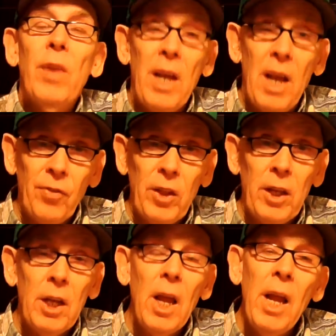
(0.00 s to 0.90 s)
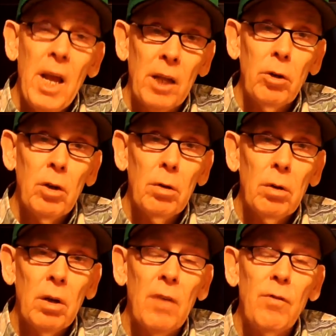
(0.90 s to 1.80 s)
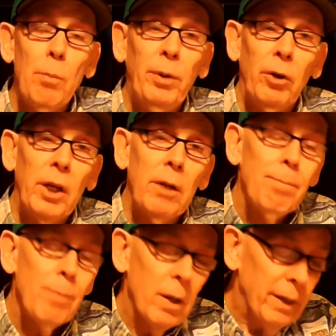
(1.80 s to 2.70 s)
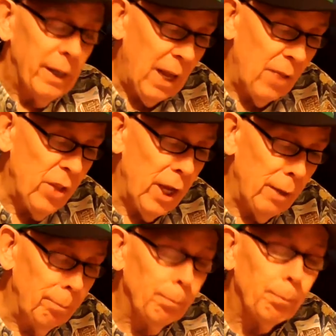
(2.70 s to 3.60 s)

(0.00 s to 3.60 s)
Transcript: at the end of the period, and then